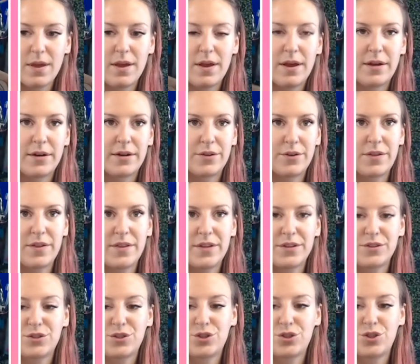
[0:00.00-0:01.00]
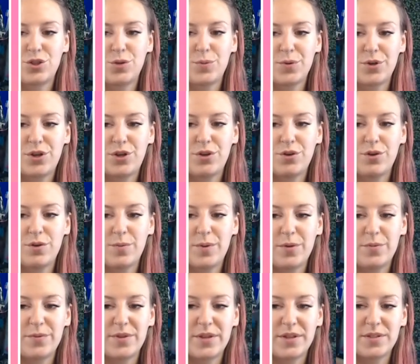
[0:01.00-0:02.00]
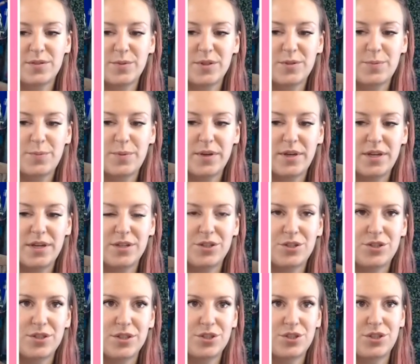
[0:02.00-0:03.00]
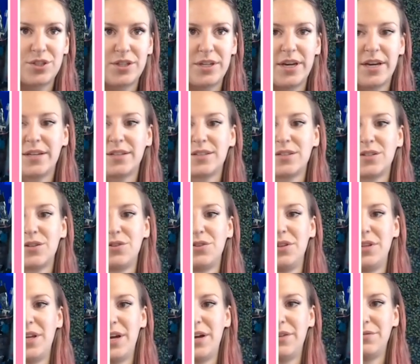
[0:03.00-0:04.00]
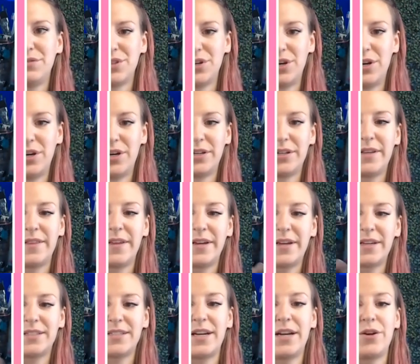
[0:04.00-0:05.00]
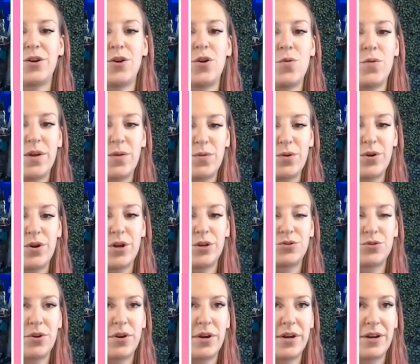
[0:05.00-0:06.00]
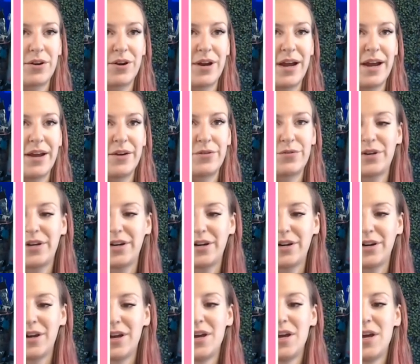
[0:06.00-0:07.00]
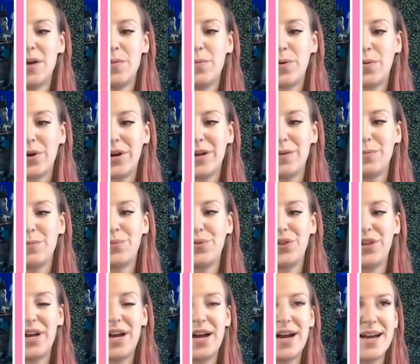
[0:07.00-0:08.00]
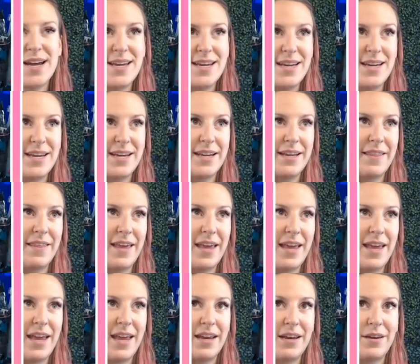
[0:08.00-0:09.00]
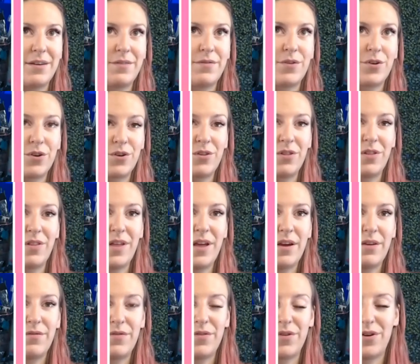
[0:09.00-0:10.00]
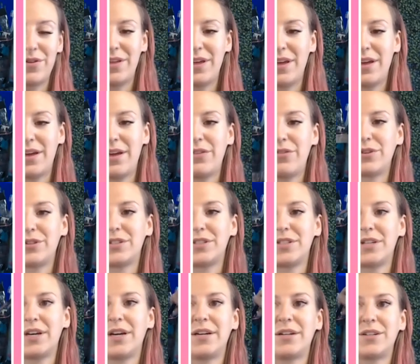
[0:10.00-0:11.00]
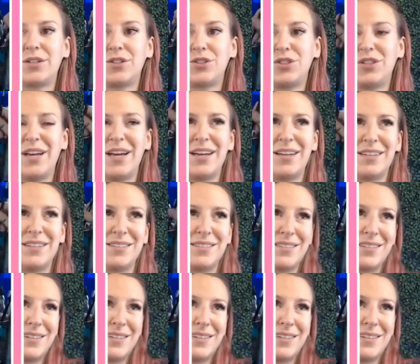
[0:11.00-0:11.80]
Another thing that's super cute about this Miss Piggy is that she has gloves on. And like I said, I know that we're not drawing her hand over here, but we're implying the end of her glove on the other side because she has